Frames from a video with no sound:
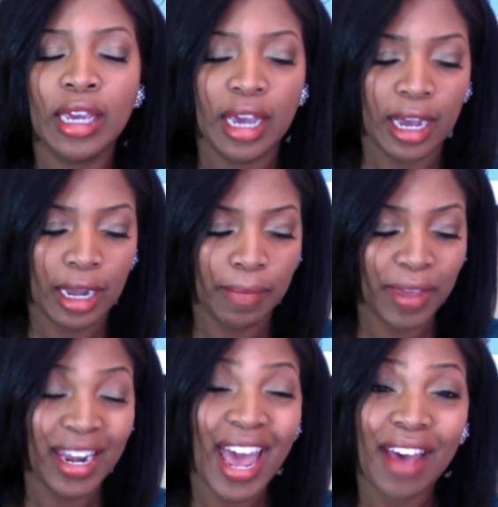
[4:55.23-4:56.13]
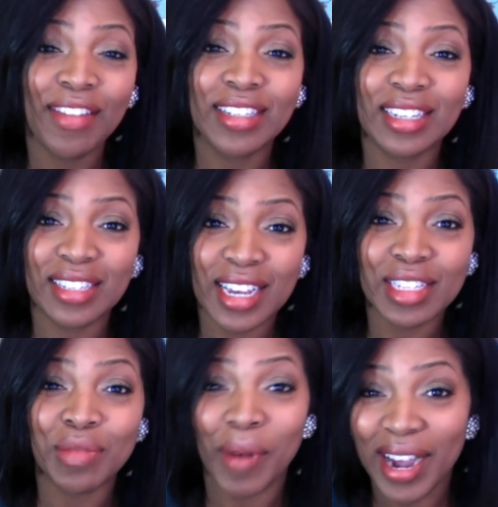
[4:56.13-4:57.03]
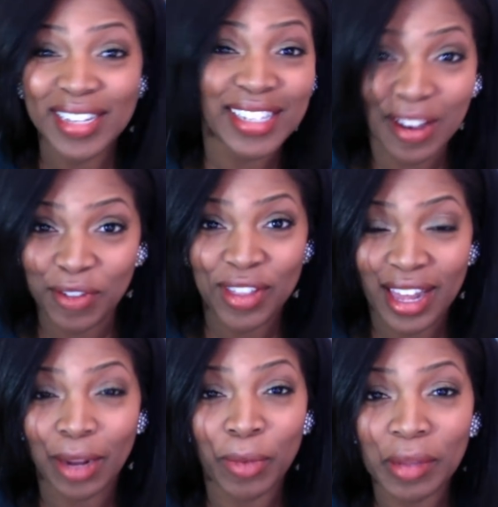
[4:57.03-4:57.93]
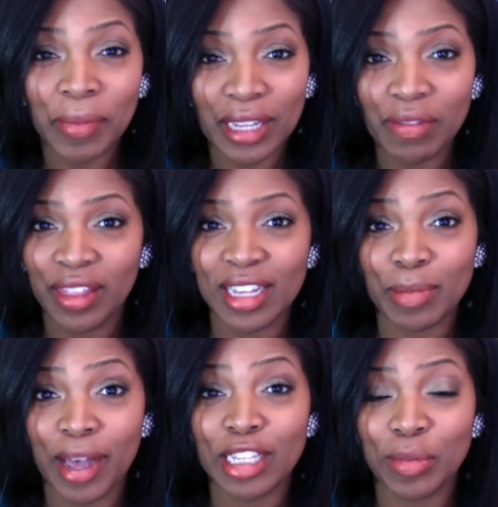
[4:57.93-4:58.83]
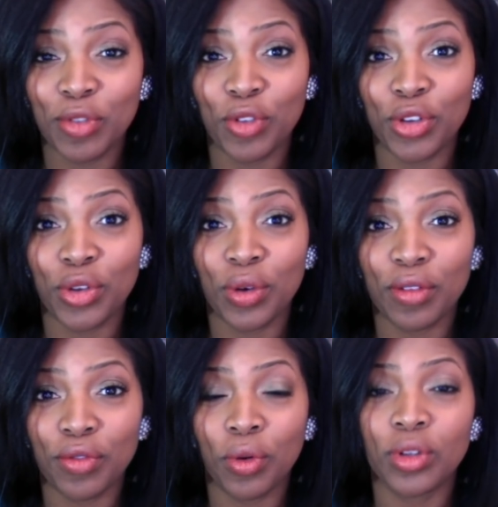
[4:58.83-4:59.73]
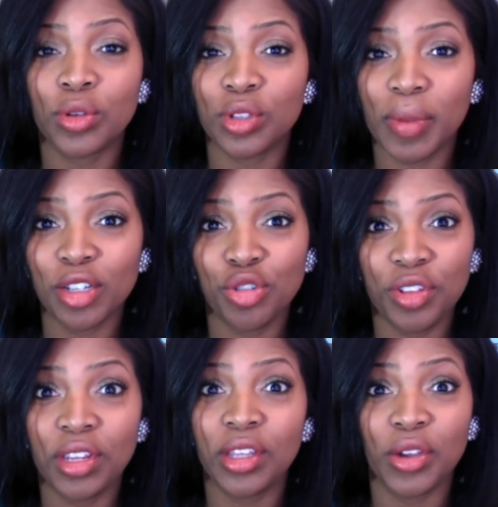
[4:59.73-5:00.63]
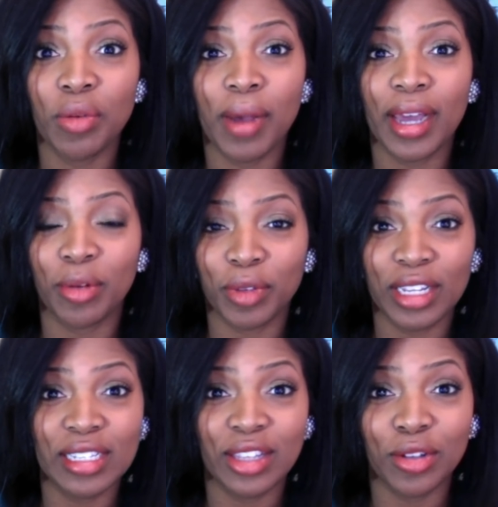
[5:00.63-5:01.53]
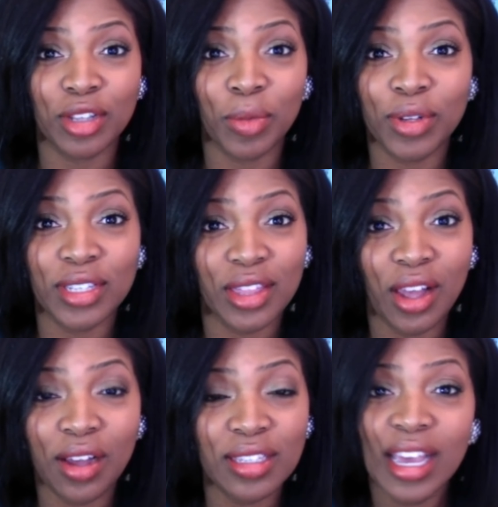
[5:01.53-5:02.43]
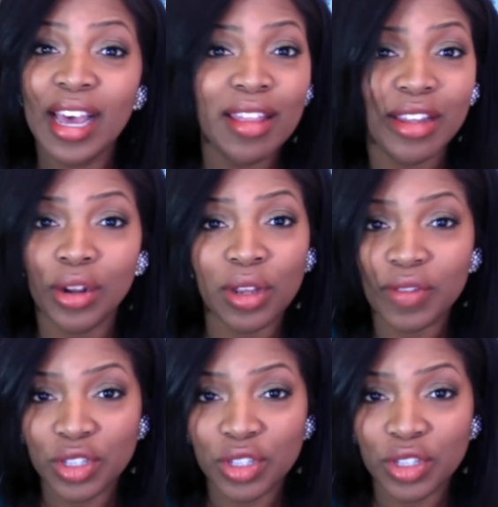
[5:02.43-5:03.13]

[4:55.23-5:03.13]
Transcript: and have the success mindset for that. Like really believe that that's possible for you going forward. So it's about strengthening your mind and releasing those unwanted thoughts that don't even